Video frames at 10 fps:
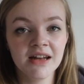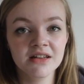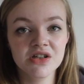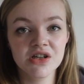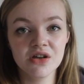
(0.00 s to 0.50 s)

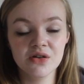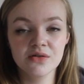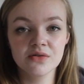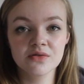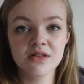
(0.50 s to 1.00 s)
to
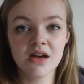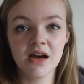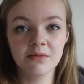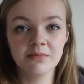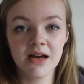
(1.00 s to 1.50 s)
use
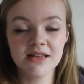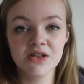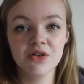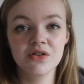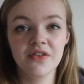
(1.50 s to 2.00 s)
as a
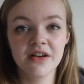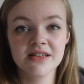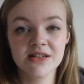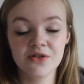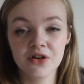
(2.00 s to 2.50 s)

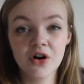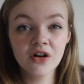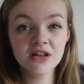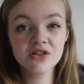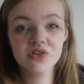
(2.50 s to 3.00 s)
university or a
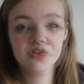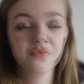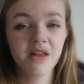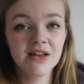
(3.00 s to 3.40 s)
college student,